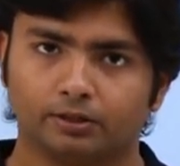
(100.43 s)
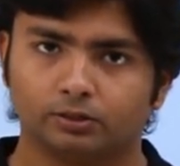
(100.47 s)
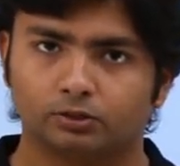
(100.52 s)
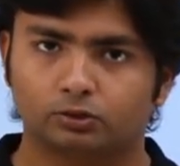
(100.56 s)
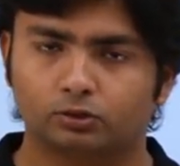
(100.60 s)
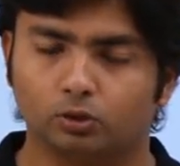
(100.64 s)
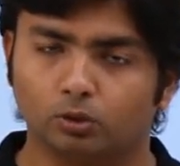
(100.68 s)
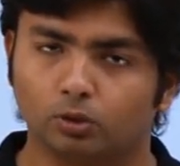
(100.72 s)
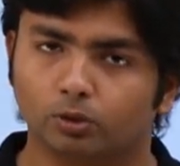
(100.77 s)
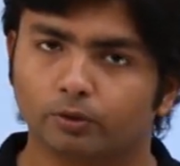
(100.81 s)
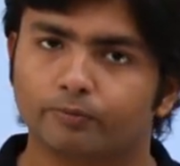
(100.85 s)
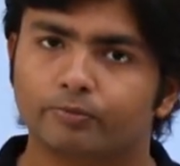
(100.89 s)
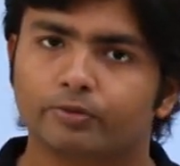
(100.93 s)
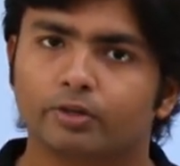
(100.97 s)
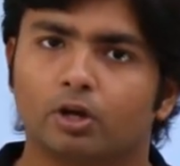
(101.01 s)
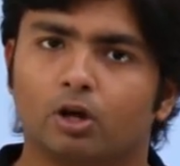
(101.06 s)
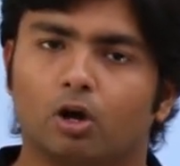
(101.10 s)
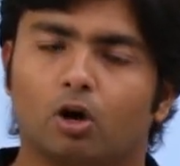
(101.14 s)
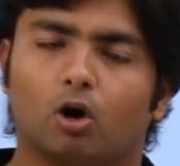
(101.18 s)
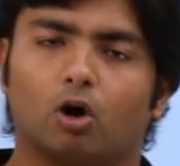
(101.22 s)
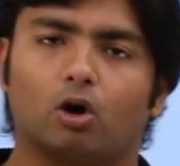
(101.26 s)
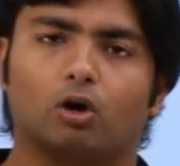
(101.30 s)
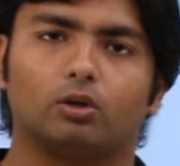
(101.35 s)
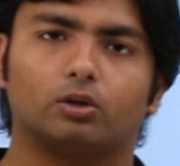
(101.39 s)
So
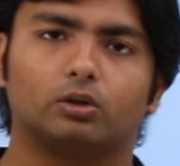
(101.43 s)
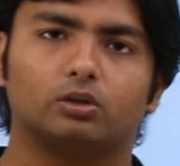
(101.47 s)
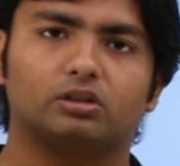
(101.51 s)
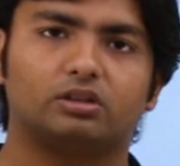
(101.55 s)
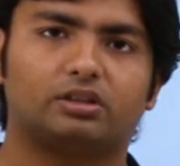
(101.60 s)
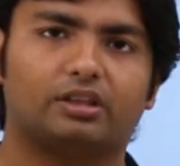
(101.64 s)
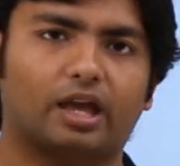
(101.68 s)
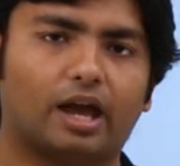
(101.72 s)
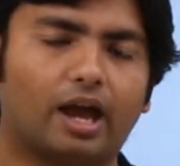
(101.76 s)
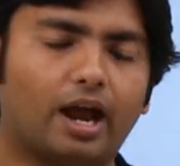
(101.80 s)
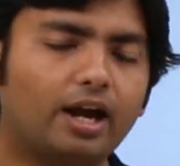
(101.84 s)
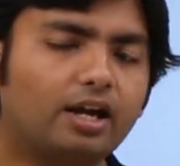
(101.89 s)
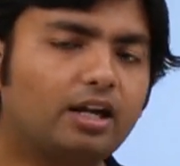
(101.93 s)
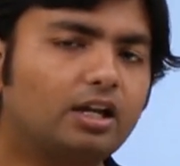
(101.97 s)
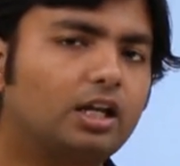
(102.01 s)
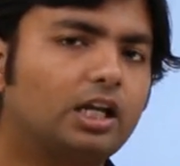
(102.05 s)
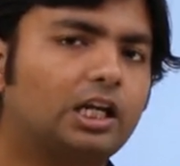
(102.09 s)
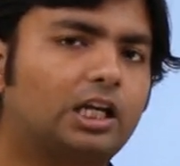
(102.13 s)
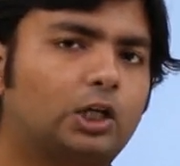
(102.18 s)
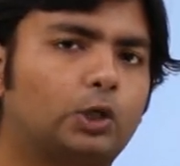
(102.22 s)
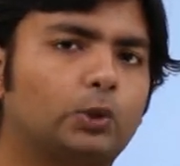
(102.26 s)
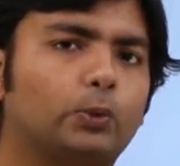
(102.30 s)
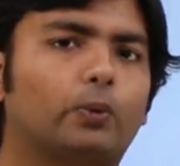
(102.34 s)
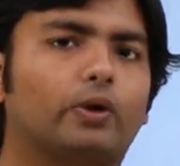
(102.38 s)
that
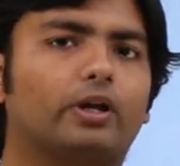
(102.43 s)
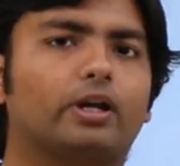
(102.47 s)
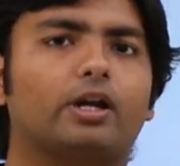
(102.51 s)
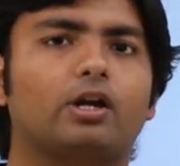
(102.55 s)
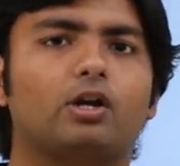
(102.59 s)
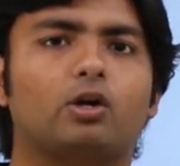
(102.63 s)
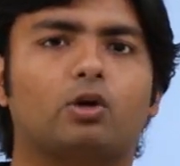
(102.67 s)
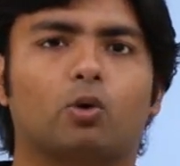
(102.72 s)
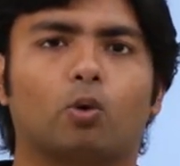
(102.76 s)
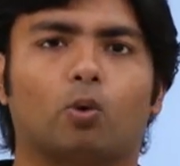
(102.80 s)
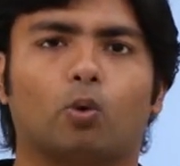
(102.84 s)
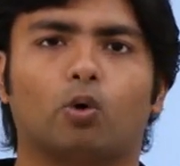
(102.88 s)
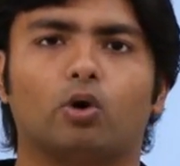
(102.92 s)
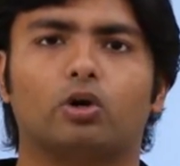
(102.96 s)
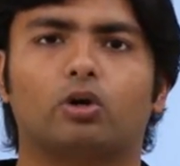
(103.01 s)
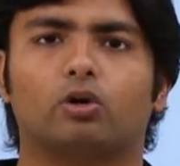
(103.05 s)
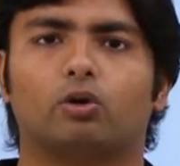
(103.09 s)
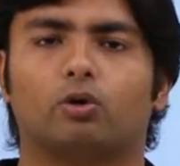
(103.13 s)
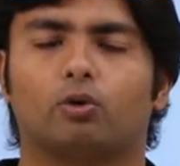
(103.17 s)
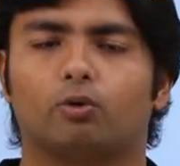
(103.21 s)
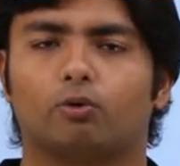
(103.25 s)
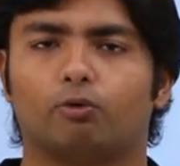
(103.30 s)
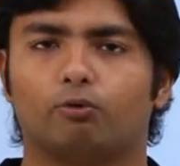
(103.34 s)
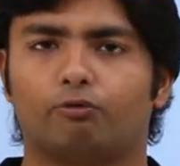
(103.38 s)
equivalent code
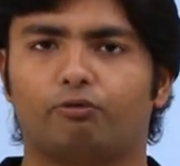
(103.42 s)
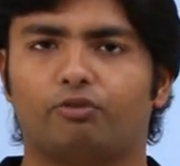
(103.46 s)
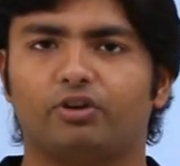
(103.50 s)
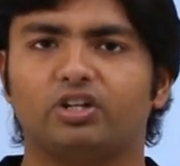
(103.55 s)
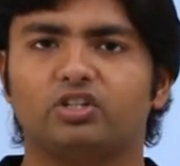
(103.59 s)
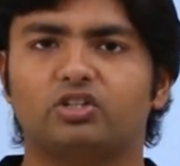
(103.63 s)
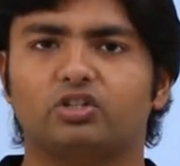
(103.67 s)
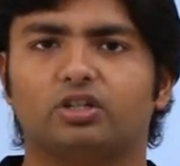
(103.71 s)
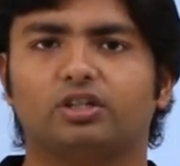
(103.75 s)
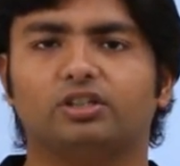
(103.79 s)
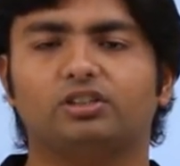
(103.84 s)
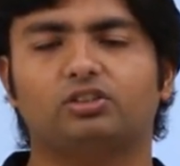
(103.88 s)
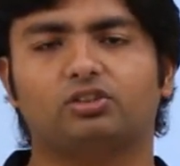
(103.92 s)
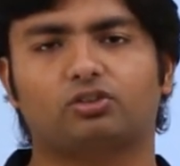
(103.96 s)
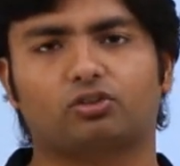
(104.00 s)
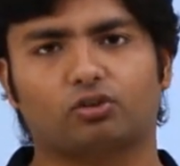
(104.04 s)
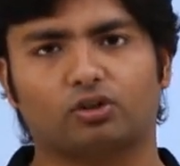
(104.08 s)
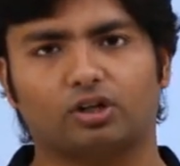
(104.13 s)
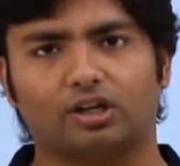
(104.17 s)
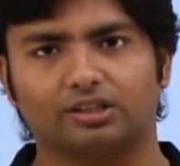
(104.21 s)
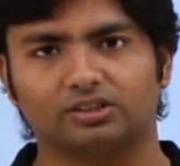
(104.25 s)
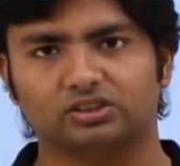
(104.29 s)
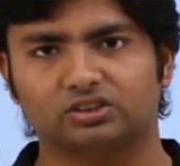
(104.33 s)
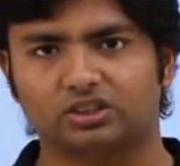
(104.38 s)
which is
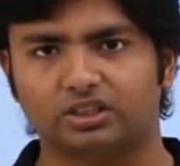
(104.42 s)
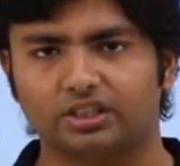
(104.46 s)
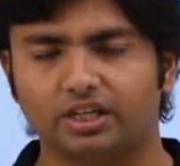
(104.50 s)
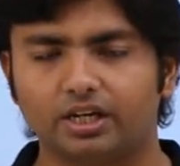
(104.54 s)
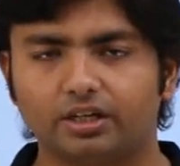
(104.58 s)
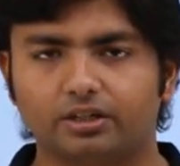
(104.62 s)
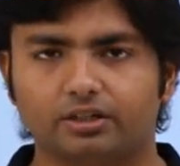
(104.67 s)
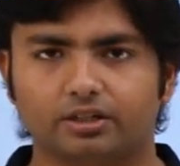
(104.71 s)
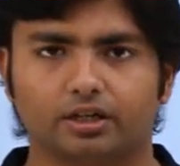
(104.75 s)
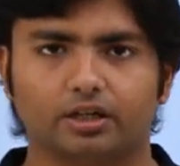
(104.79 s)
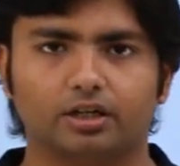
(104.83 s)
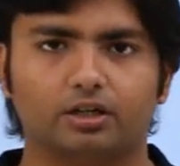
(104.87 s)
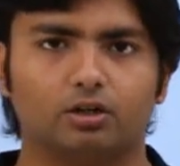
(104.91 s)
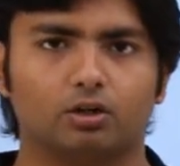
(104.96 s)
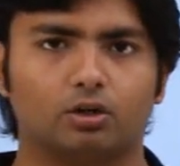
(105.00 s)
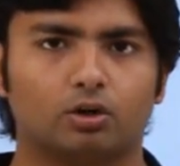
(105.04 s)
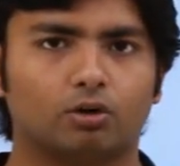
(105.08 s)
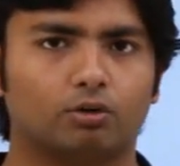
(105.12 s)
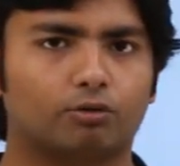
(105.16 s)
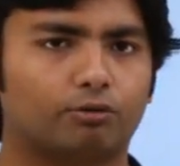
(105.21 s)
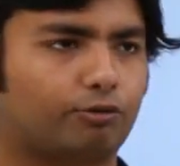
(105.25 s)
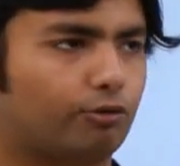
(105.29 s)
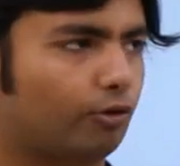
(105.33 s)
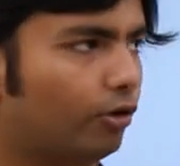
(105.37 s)
translated
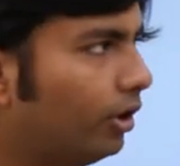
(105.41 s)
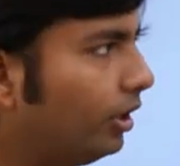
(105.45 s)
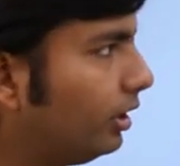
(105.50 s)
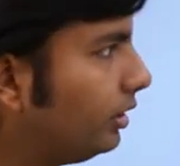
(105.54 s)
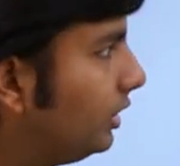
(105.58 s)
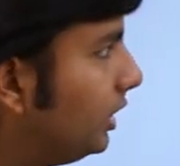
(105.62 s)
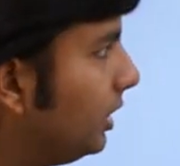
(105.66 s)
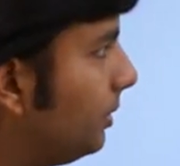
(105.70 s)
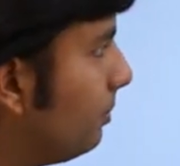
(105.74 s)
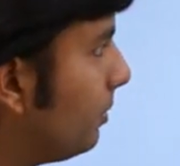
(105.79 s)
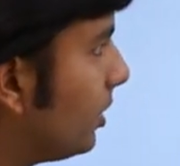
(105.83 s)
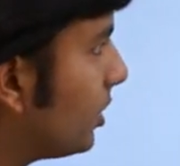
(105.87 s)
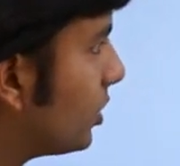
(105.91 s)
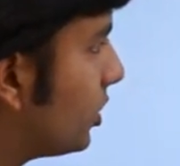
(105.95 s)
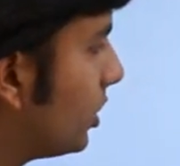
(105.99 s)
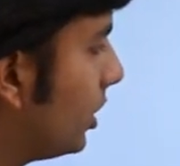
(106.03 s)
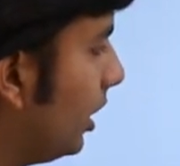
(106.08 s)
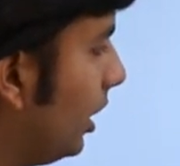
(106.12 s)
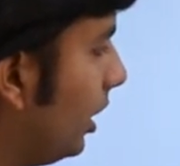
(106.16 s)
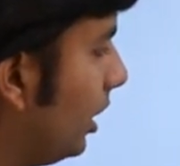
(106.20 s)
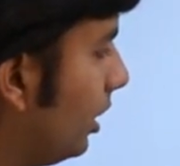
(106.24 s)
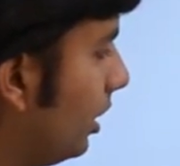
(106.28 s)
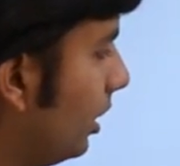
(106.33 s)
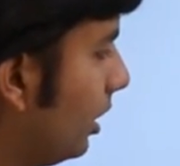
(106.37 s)
for the
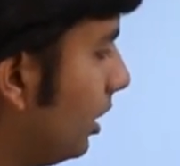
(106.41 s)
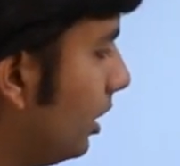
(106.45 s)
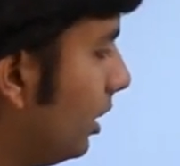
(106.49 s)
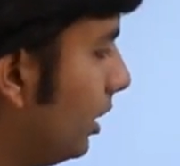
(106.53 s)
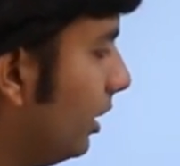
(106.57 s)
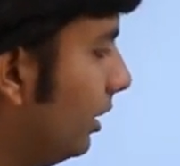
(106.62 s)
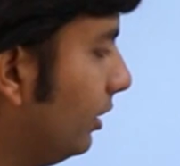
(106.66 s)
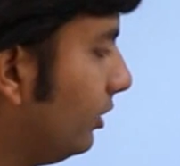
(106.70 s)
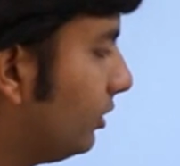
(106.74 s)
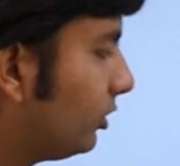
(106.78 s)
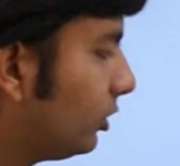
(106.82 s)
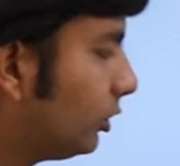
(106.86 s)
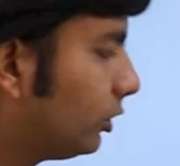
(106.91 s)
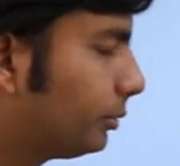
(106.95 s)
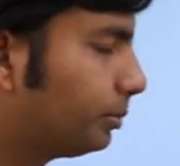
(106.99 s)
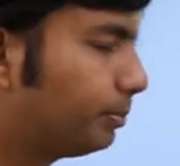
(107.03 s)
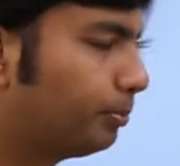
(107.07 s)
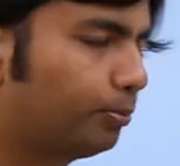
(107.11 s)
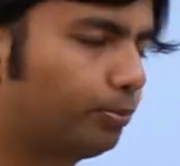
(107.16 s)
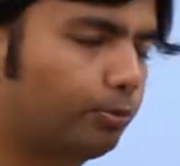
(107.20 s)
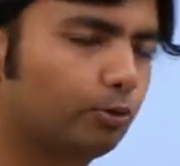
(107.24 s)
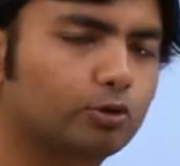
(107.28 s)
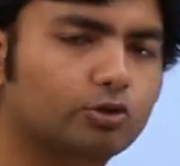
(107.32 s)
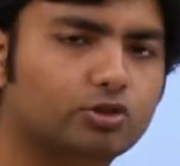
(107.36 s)
machine is
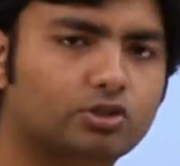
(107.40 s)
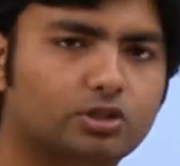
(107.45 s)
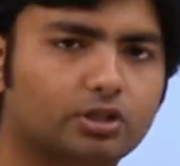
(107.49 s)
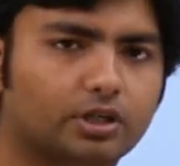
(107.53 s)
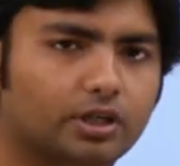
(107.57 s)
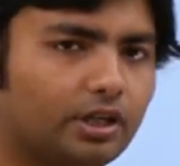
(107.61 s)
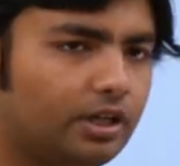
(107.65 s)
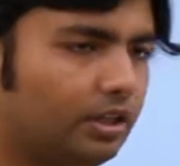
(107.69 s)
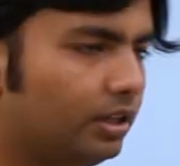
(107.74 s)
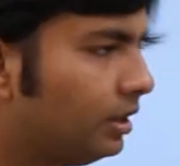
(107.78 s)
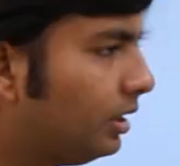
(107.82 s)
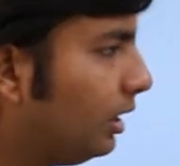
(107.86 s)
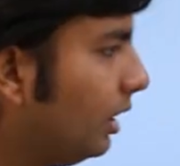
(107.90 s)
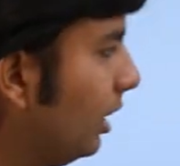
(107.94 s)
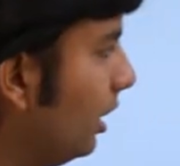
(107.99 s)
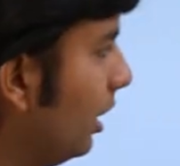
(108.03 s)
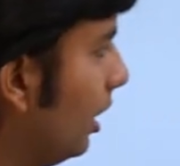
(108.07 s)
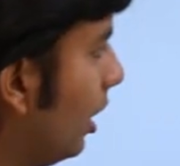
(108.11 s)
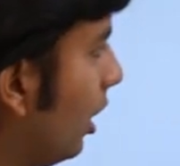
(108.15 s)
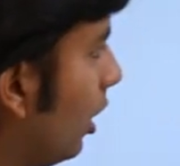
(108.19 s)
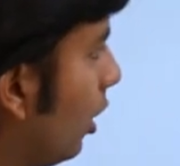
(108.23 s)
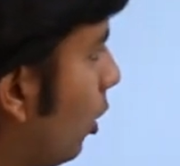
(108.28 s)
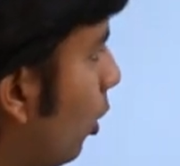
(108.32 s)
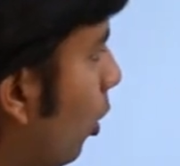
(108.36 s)
pushed in
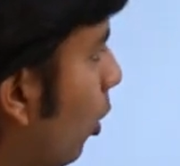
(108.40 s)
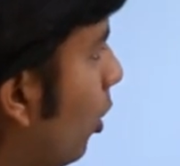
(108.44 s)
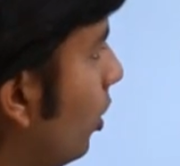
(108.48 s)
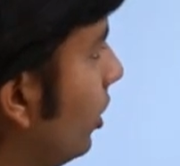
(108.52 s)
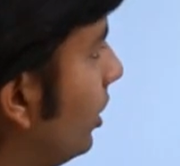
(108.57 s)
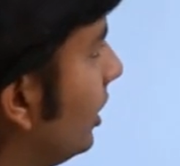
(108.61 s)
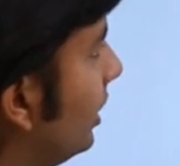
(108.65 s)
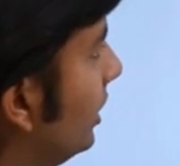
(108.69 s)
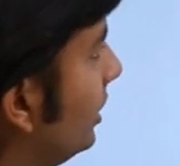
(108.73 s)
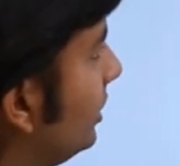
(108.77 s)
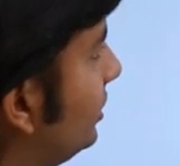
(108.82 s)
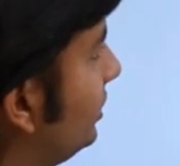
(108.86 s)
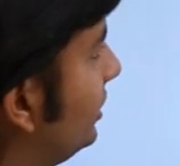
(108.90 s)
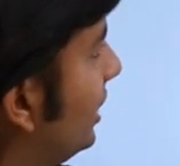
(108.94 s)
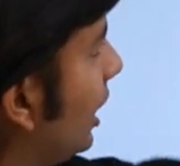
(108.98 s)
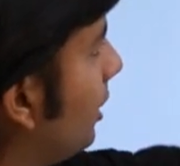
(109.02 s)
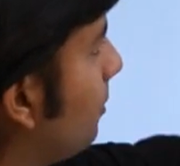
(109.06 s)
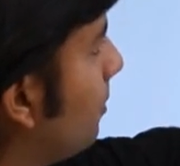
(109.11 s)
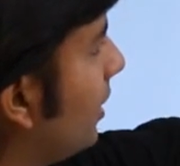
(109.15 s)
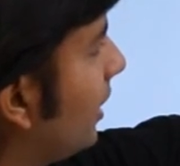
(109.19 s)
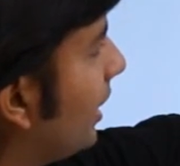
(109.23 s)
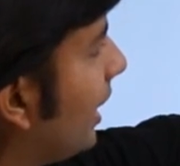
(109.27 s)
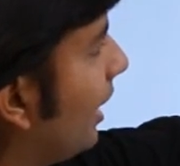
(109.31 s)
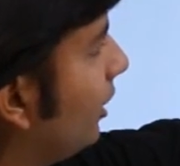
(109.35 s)
the code
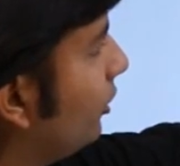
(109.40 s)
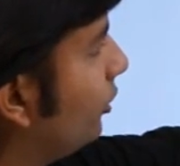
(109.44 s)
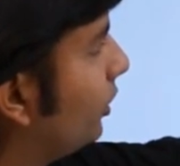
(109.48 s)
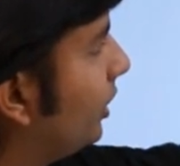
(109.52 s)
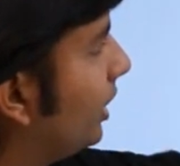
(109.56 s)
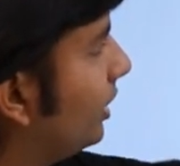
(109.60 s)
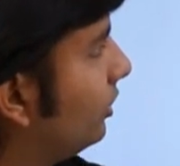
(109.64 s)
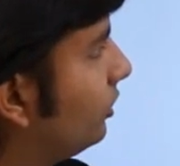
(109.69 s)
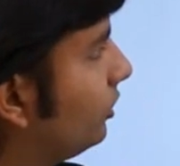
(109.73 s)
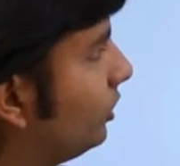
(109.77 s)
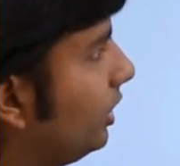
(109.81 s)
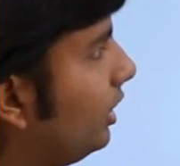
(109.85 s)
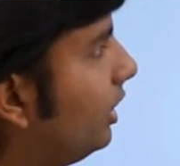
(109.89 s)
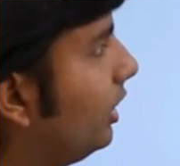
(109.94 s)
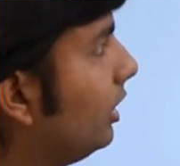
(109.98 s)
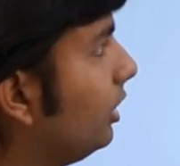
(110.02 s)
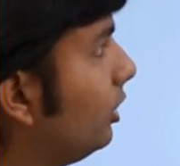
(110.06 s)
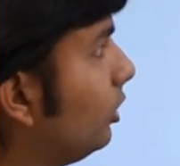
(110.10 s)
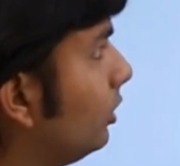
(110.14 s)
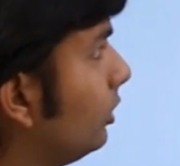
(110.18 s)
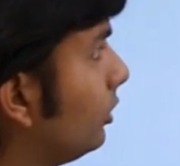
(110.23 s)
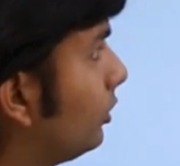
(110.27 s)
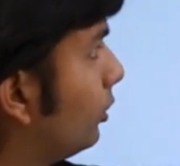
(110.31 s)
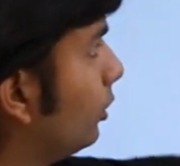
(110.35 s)
segment as you can see
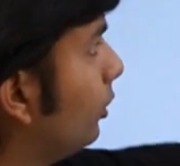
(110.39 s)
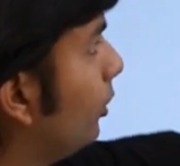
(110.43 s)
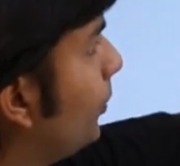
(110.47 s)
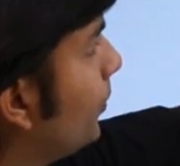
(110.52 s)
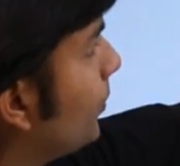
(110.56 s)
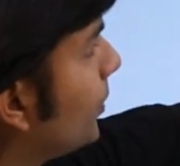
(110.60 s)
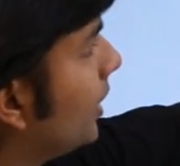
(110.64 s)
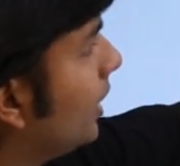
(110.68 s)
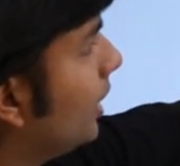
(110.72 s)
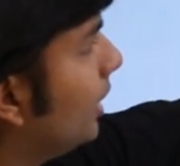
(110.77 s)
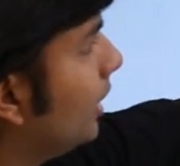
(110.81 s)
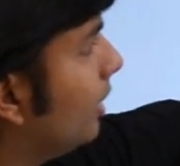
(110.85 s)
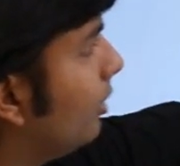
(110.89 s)
here also